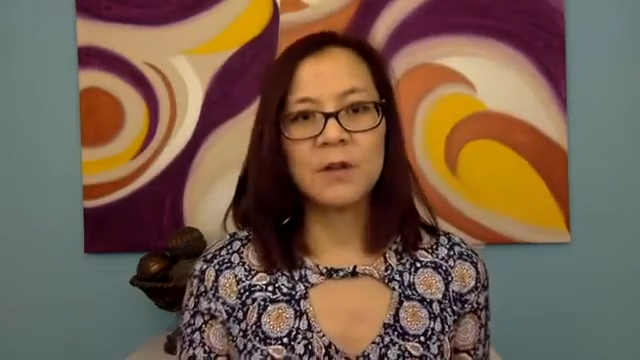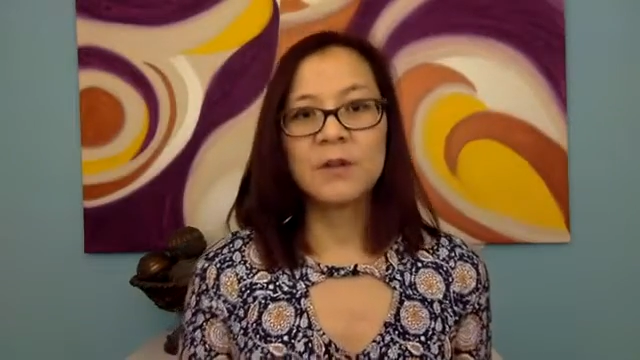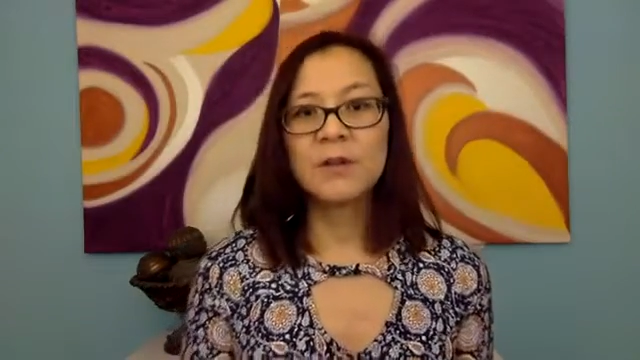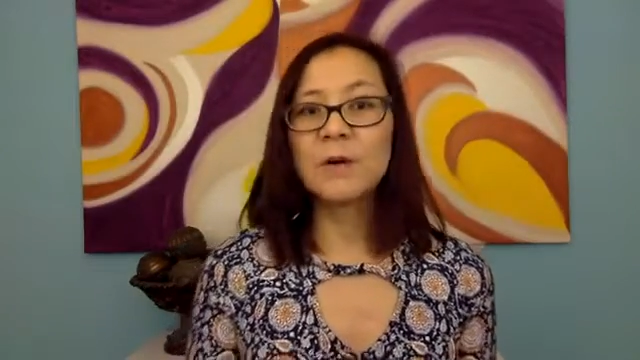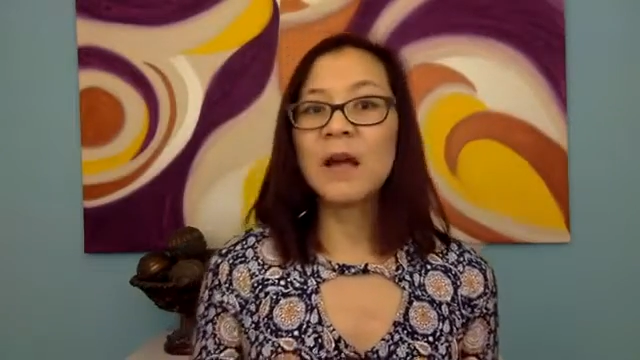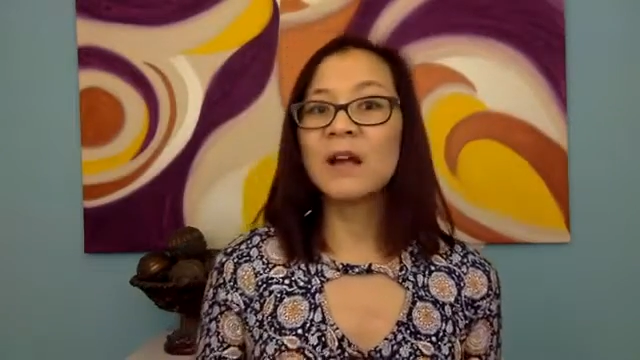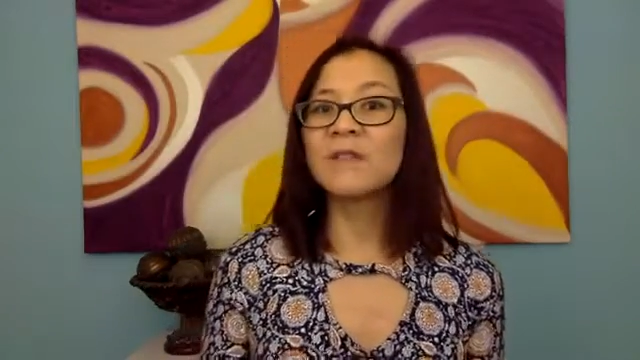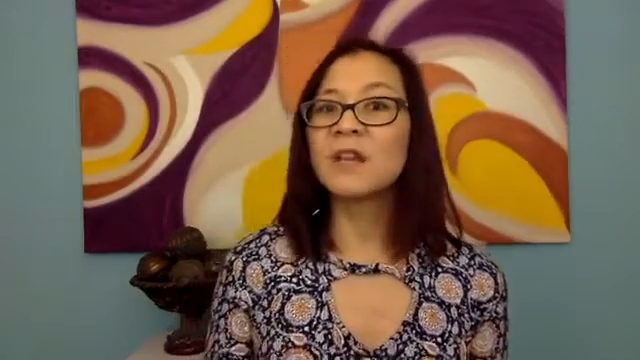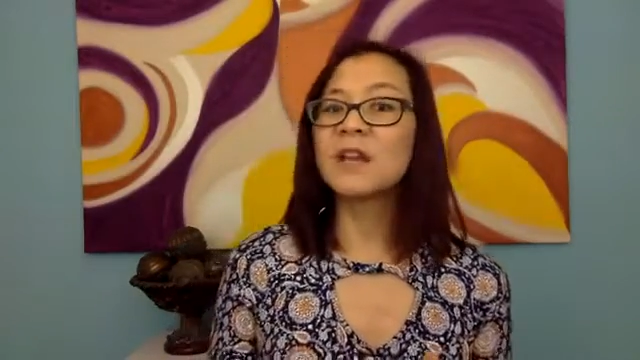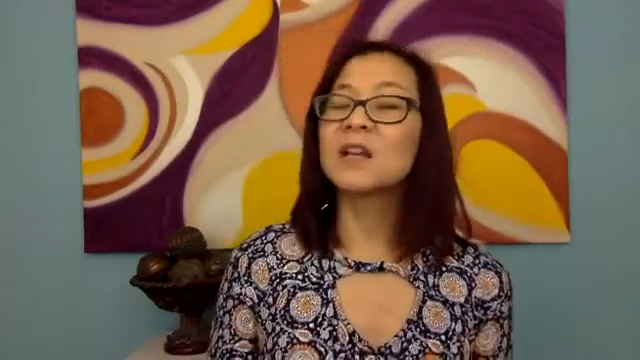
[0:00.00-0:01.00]
You know,
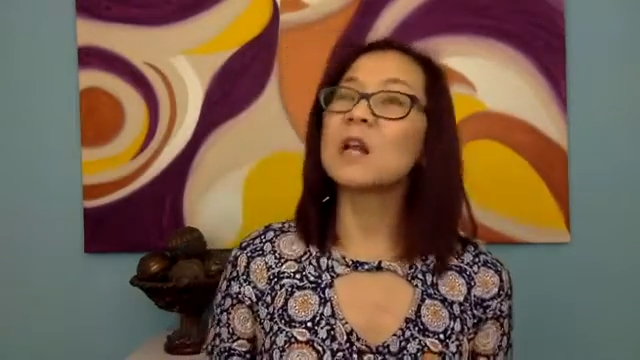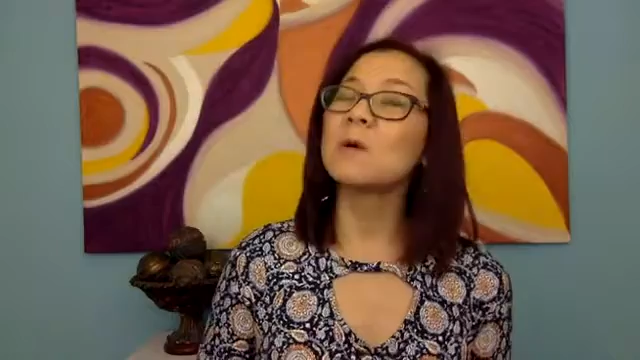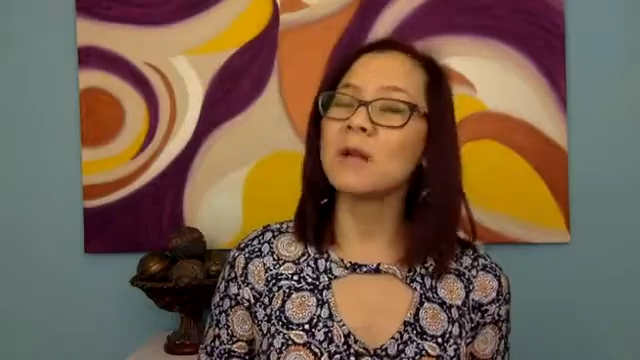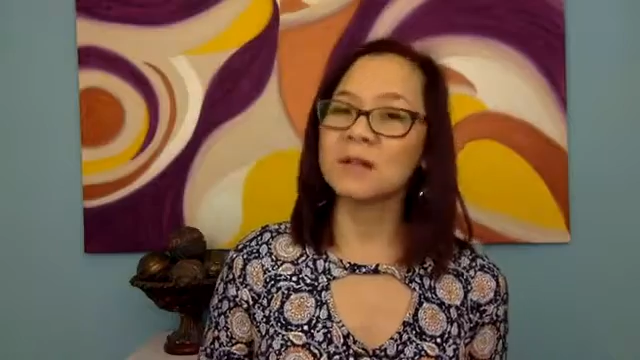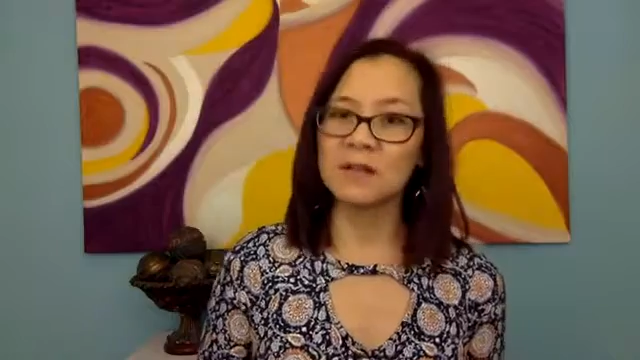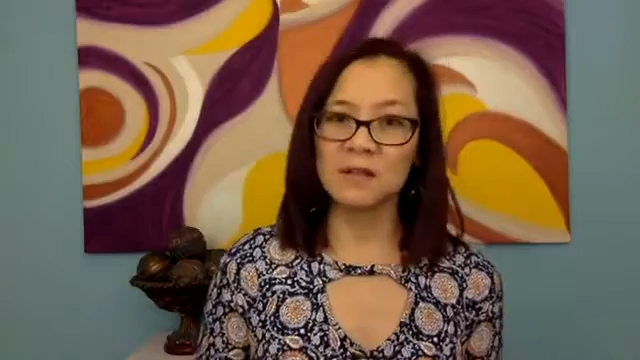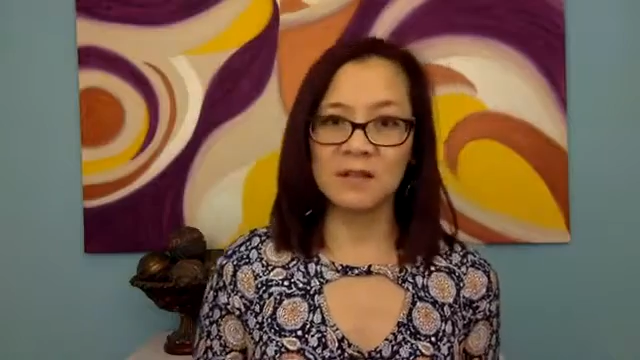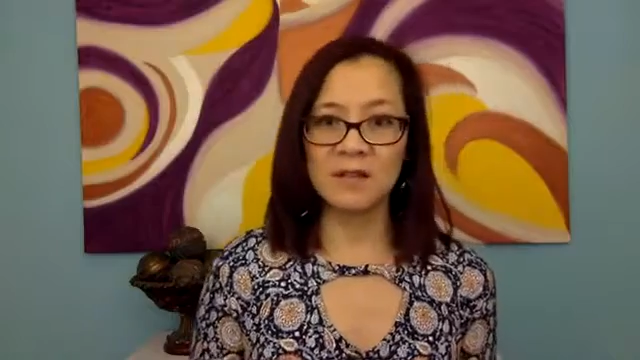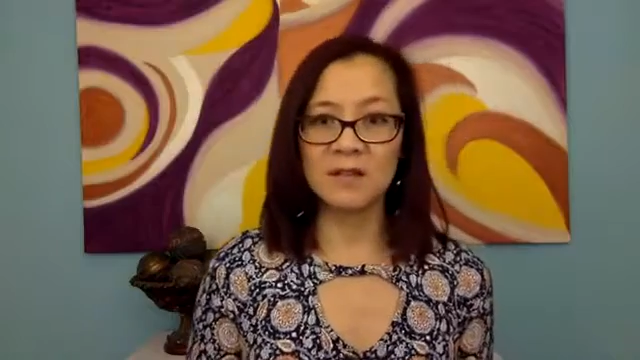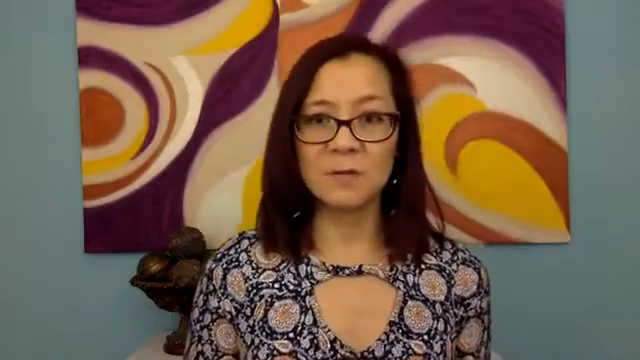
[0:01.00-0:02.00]
having a knowing that
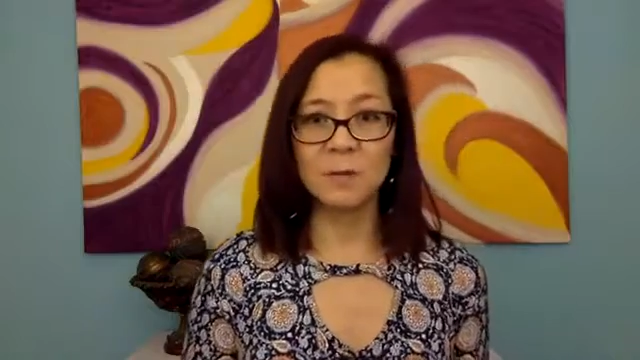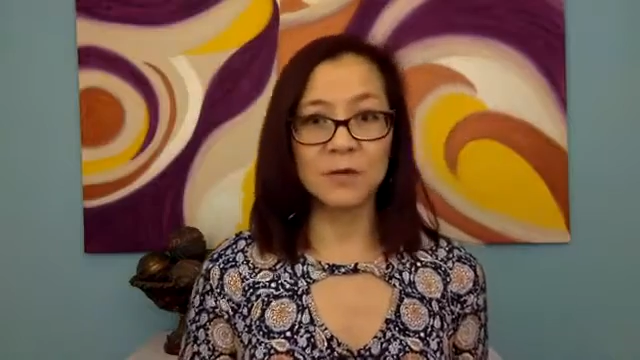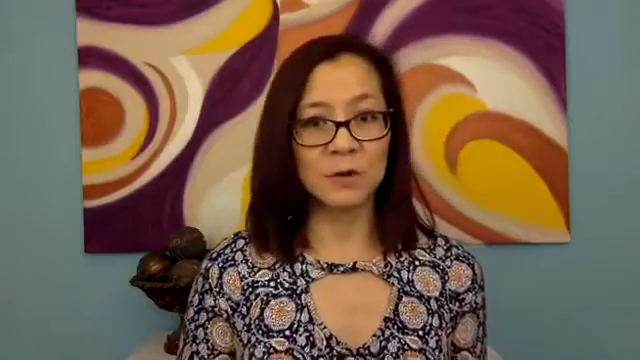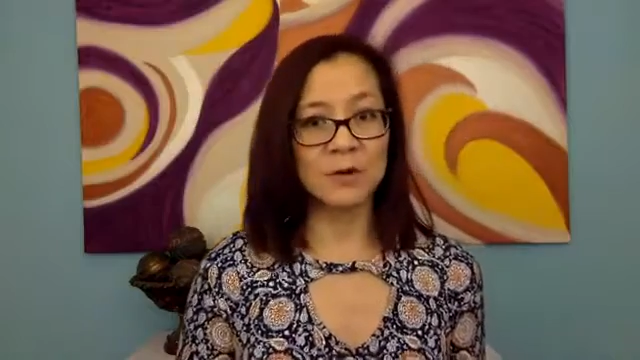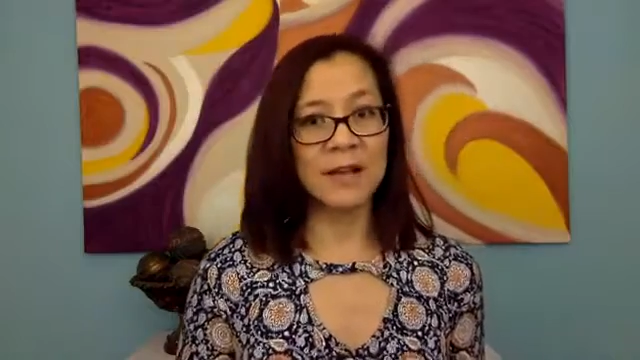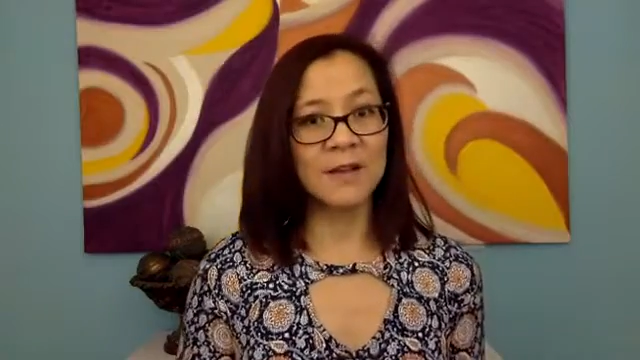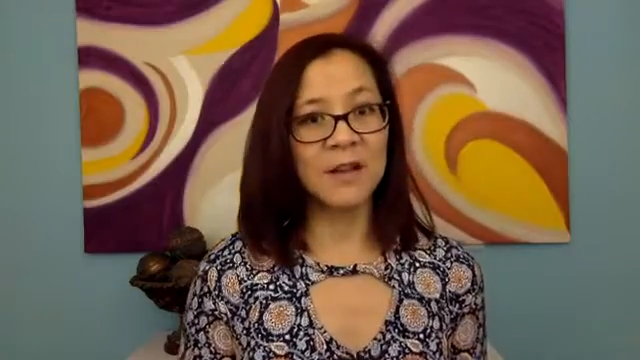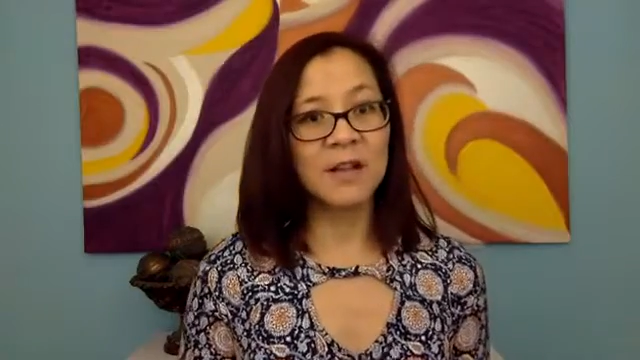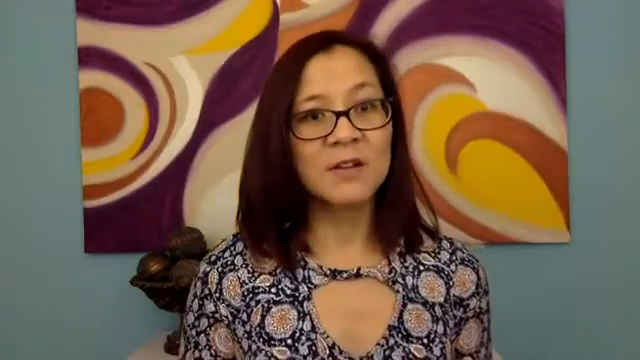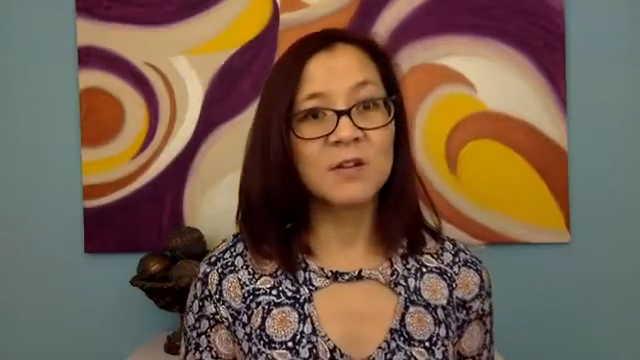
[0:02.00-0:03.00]
things will turn out
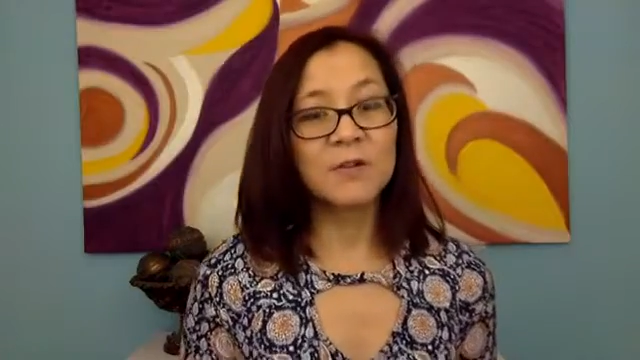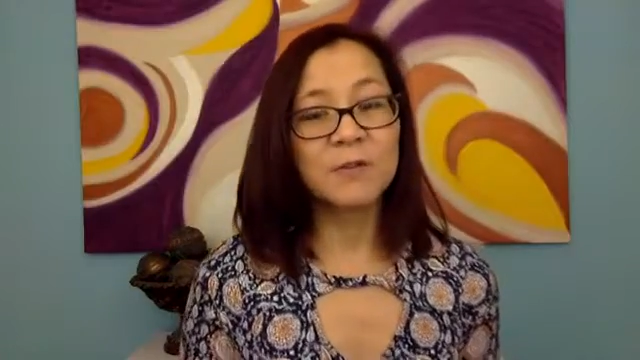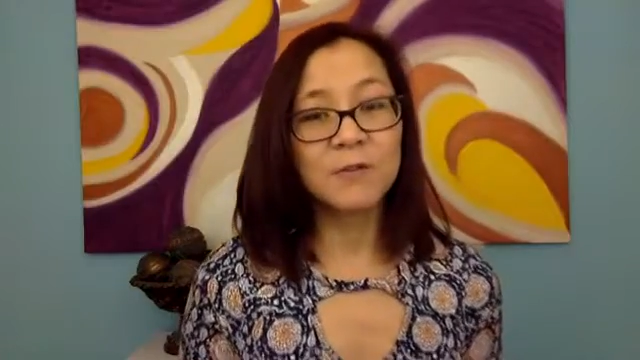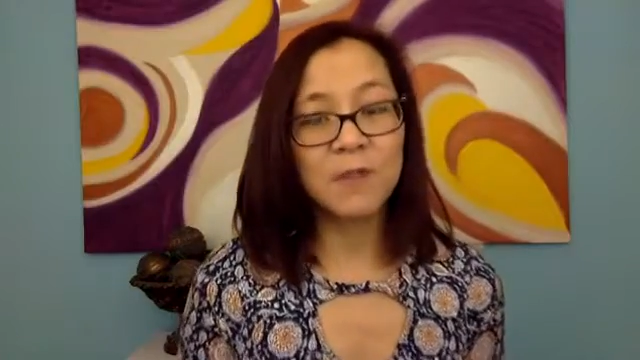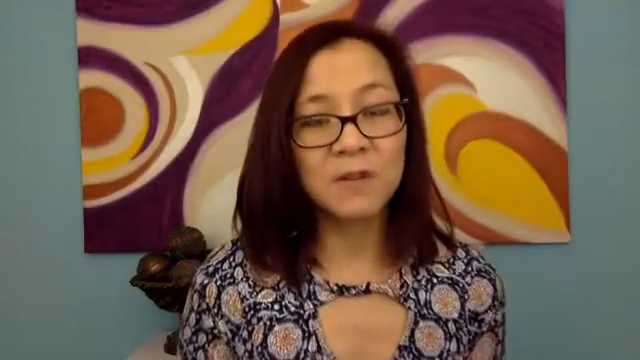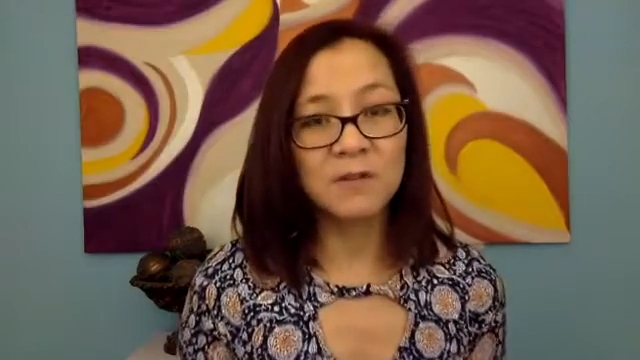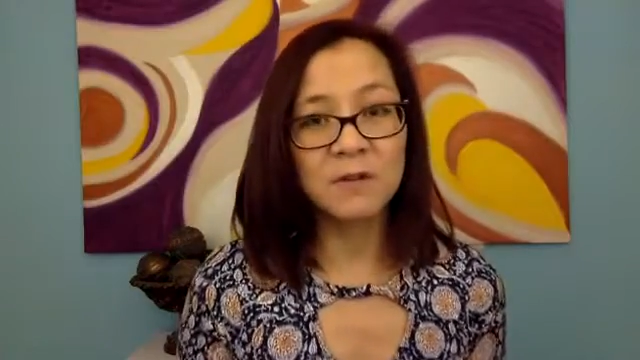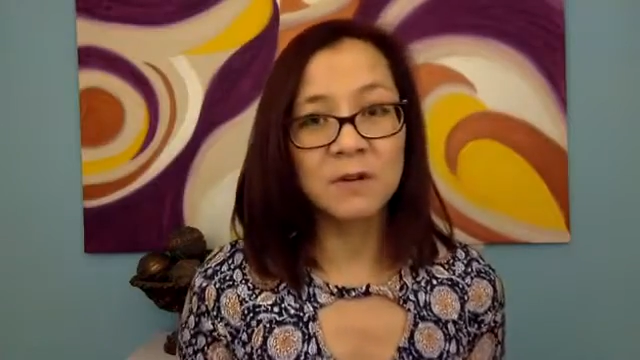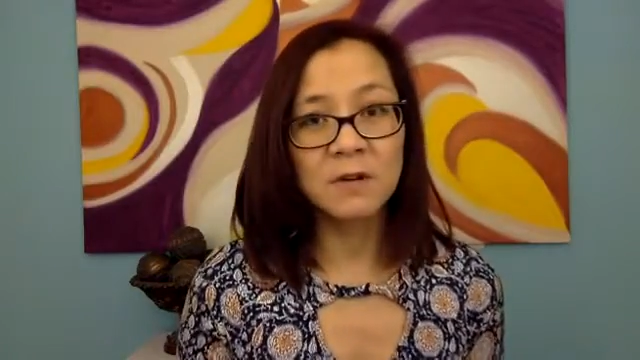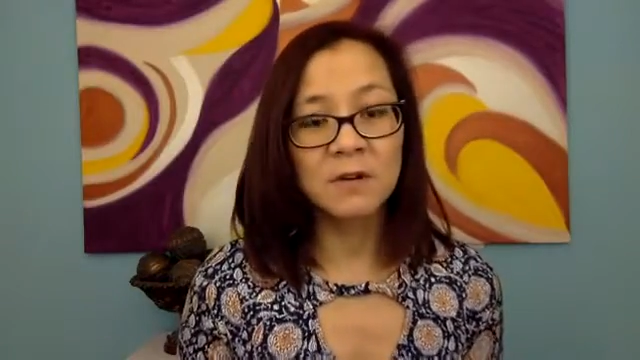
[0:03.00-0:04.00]
in your
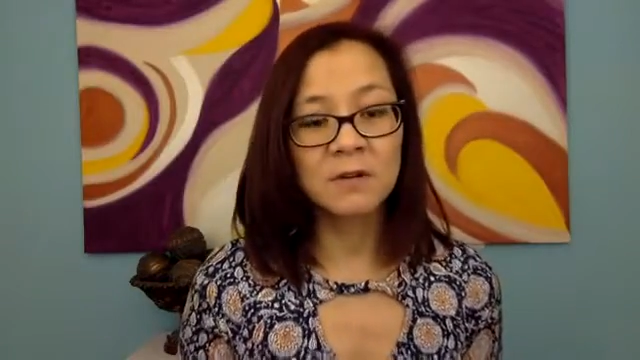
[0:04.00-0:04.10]
favor,